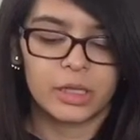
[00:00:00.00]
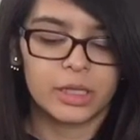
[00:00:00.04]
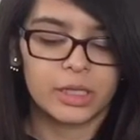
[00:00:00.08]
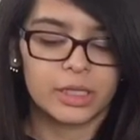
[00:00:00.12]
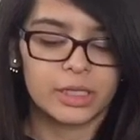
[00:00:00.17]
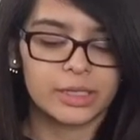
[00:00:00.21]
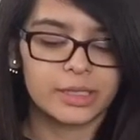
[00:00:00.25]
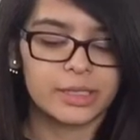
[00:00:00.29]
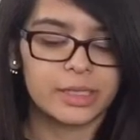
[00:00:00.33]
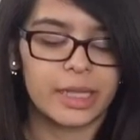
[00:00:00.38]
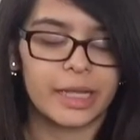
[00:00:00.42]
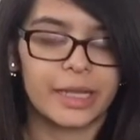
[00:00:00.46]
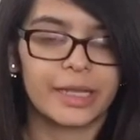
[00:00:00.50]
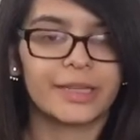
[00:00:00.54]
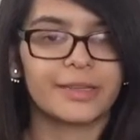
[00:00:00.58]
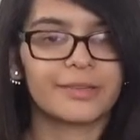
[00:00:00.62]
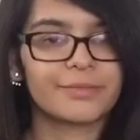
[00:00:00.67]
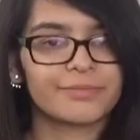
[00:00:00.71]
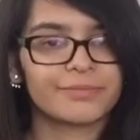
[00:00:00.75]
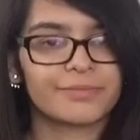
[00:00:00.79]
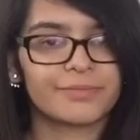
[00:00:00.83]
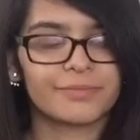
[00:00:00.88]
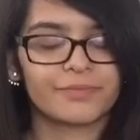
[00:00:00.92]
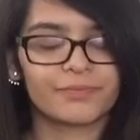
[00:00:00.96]
is like,
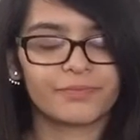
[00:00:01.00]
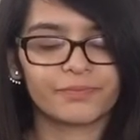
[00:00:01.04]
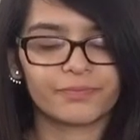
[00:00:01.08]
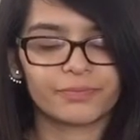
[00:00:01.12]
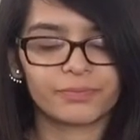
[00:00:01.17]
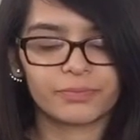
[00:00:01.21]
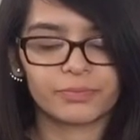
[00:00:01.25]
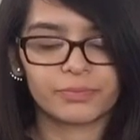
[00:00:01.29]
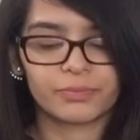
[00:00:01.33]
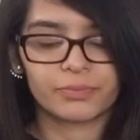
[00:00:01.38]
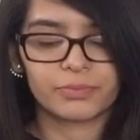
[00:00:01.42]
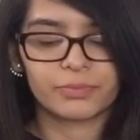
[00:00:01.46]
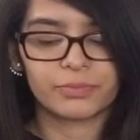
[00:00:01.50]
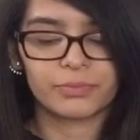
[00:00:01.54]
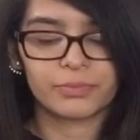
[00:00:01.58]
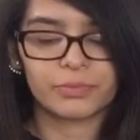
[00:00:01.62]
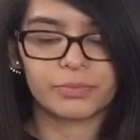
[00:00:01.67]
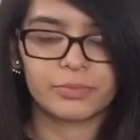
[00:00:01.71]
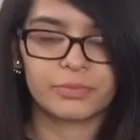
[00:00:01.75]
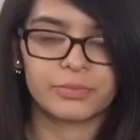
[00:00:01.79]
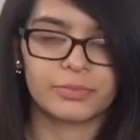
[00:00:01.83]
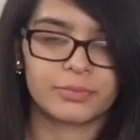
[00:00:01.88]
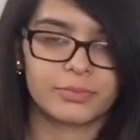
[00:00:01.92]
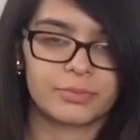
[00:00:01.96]

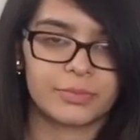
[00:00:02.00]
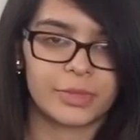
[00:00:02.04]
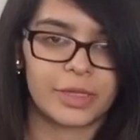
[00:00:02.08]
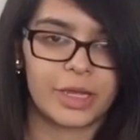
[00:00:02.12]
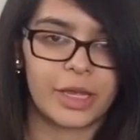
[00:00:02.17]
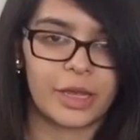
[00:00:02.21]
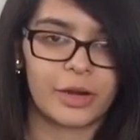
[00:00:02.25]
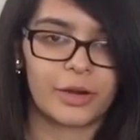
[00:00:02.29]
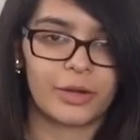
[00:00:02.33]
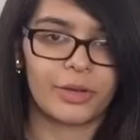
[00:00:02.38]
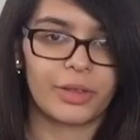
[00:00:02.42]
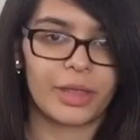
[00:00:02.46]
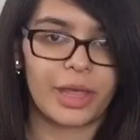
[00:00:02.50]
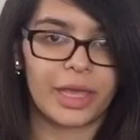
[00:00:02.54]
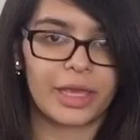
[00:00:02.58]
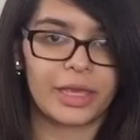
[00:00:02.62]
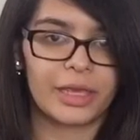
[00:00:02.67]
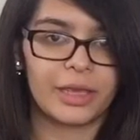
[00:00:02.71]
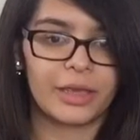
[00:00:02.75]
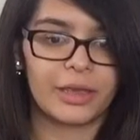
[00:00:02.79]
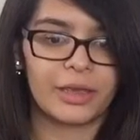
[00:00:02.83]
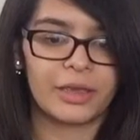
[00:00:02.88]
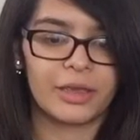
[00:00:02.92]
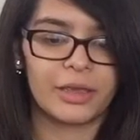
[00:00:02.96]
I don't like
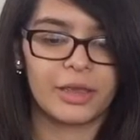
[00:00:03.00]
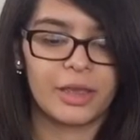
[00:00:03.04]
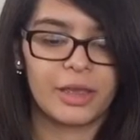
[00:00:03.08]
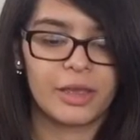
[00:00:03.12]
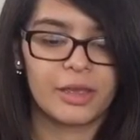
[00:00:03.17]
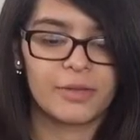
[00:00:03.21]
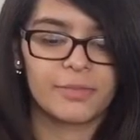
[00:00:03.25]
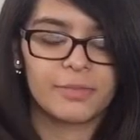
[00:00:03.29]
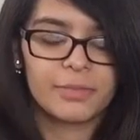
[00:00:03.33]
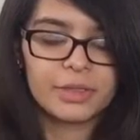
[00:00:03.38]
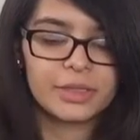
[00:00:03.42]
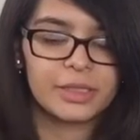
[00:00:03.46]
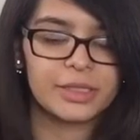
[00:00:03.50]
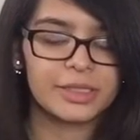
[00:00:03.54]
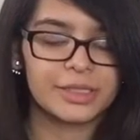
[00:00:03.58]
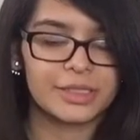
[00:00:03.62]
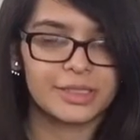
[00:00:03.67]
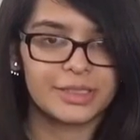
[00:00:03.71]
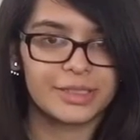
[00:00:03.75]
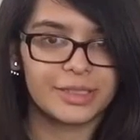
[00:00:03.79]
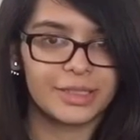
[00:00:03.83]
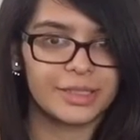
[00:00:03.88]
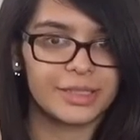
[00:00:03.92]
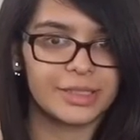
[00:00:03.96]
it, but this
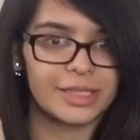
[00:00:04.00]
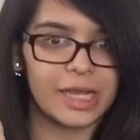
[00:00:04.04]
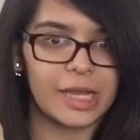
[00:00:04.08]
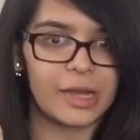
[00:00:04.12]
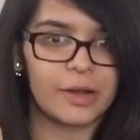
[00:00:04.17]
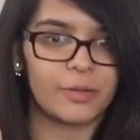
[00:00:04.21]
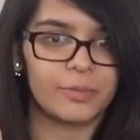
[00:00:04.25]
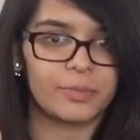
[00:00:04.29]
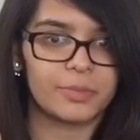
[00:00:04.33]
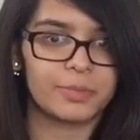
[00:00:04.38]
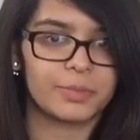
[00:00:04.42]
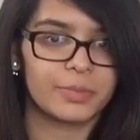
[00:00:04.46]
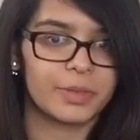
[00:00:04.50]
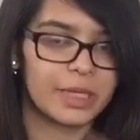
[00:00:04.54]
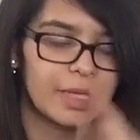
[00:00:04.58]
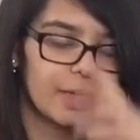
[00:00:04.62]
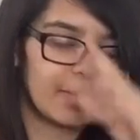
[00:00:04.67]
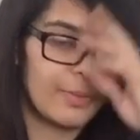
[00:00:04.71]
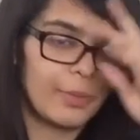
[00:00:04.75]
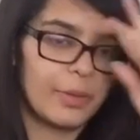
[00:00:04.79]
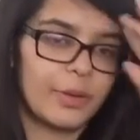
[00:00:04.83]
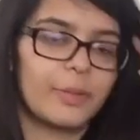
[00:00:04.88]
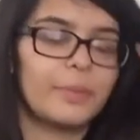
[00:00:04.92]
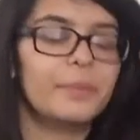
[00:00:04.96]
does help
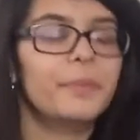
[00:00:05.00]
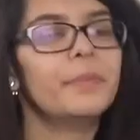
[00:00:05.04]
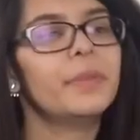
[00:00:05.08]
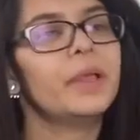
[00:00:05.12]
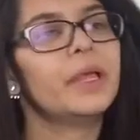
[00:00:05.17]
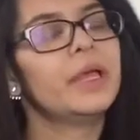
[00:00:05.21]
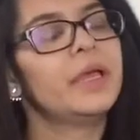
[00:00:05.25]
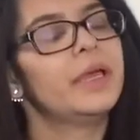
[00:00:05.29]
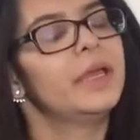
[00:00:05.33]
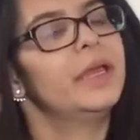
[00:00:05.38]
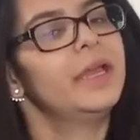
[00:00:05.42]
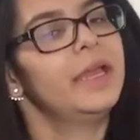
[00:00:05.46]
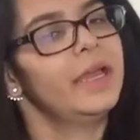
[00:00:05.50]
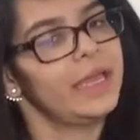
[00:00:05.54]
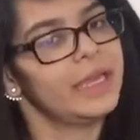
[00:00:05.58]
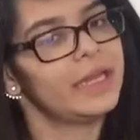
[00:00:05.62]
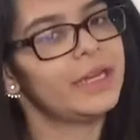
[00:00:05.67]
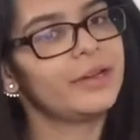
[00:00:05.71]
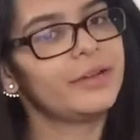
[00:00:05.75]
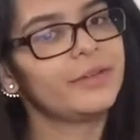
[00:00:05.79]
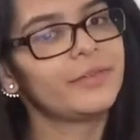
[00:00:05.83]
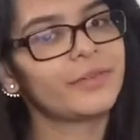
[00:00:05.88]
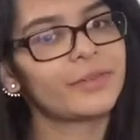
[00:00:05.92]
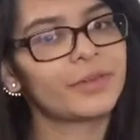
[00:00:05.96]
keep them
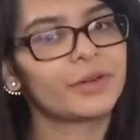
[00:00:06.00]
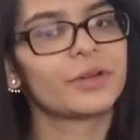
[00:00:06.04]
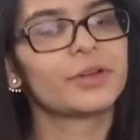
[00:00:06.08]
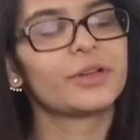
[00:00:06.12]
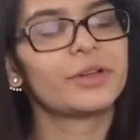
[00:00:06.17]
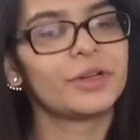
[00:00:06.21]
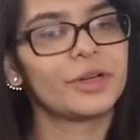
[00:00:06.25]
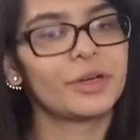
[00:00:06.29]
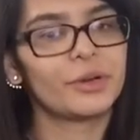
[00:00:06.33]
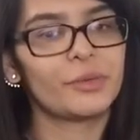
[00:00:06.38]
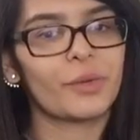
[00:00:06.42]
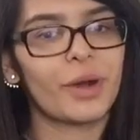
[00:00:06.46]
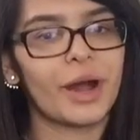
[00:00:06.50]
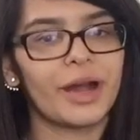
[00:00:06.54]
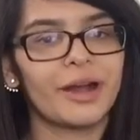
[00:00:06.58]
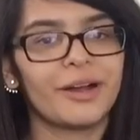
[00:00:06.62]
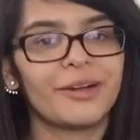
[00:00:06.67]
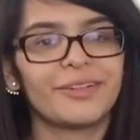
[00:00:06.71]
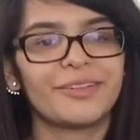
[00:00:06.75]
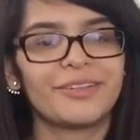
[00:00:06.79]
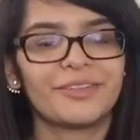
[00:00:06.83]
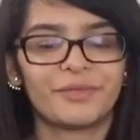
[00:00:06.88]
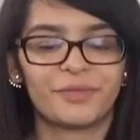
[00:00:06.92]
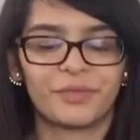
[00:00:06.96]
hidden for a good
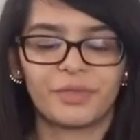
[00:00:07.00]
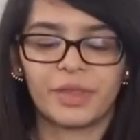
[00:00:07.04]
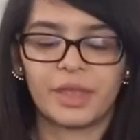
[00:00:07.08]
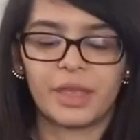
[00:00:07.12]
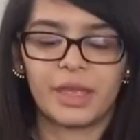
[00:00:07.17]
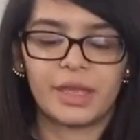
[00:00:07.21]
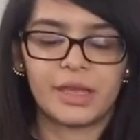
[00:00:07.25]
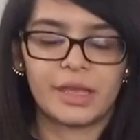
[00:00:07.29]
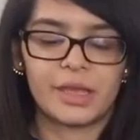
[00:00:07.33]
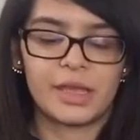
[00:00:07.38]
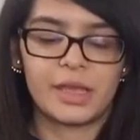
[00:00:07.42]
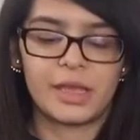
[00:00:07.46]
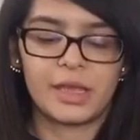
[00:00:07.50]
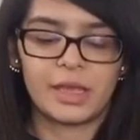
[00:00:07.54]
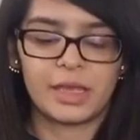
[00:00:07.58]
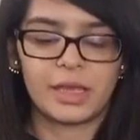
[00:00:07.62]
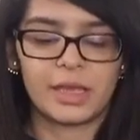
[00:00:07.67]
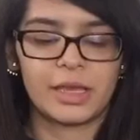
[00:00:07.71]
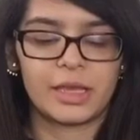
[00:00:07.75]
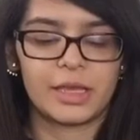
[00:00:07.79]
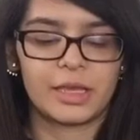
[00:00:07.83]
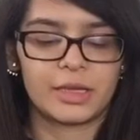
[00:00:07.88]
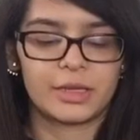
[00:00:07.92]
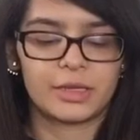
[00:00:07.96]
while.
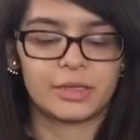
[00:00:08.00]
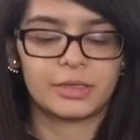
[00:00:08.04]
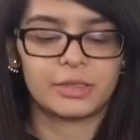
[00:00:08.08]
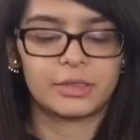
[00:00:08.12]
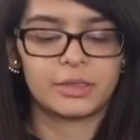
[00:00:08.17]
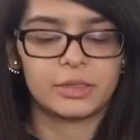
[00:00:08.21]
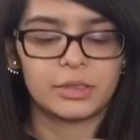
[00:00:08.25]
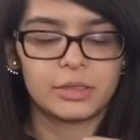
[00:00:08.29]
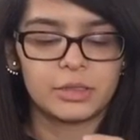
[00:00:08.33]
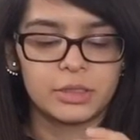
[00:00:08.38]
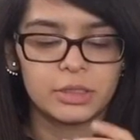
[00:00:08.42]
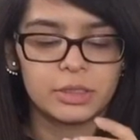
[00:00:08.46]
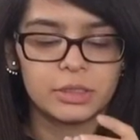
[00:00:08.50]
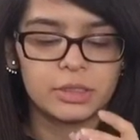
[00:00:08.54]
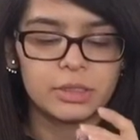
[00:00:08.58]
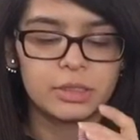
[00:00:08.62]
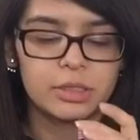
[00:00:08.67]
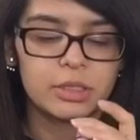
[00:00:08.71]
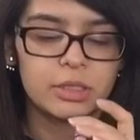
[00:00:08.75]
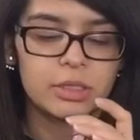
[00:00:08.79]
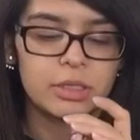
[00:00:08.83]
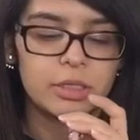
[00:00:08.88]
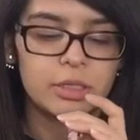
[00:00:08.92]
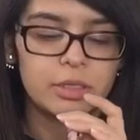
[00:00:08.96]
And let's
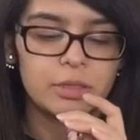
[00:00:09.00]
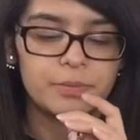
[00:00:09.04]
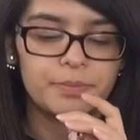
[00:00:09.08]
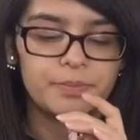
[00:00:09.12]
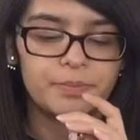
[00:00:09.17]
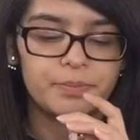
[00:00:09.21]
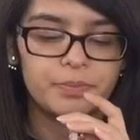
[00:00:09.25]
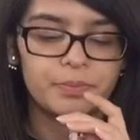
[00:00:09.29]
see,